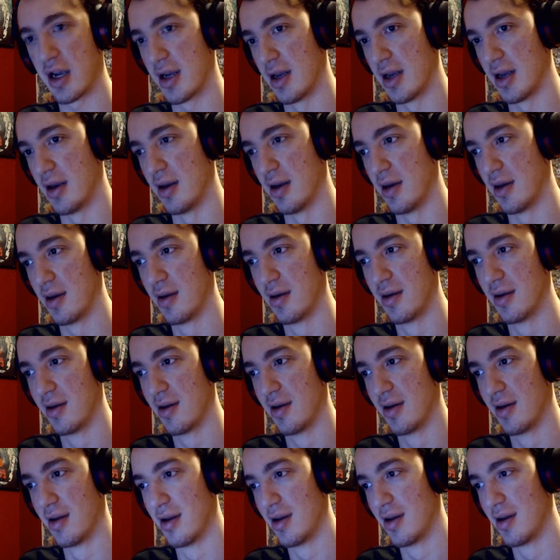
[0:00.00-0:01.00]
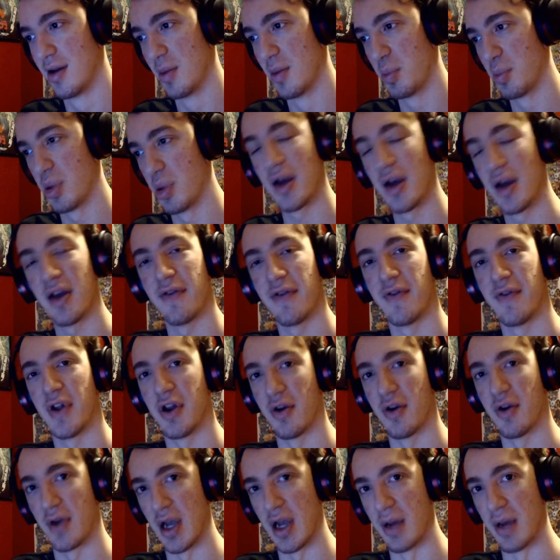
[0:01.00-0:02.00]
can play a
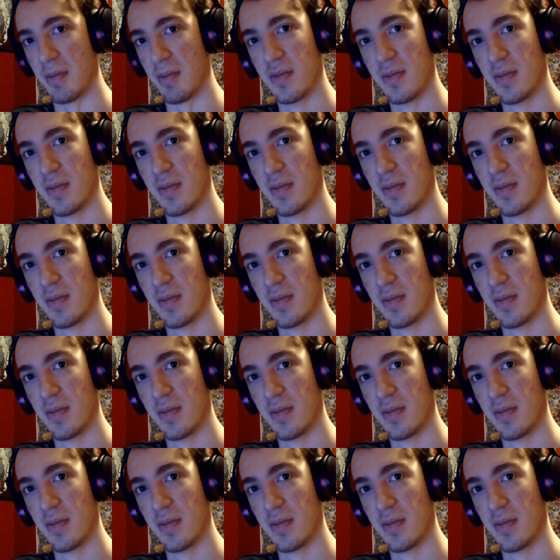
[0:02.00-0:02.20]
video game.